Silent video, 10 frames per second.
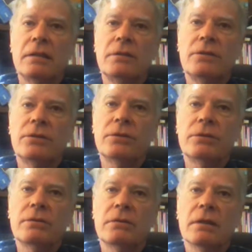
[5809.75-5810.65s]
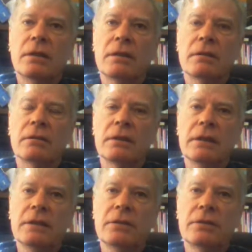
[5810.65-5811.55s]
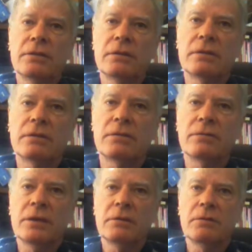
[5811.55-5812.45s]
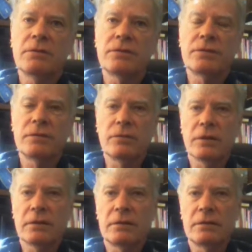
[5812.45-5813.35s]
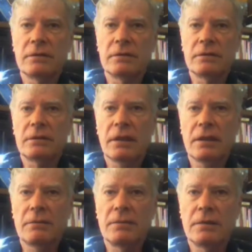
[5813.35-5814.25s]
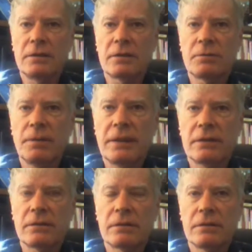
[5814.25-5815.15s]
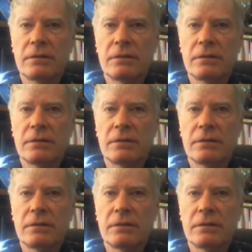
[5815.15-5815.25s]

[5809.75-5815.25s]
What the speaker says: you get into a realm of where time and space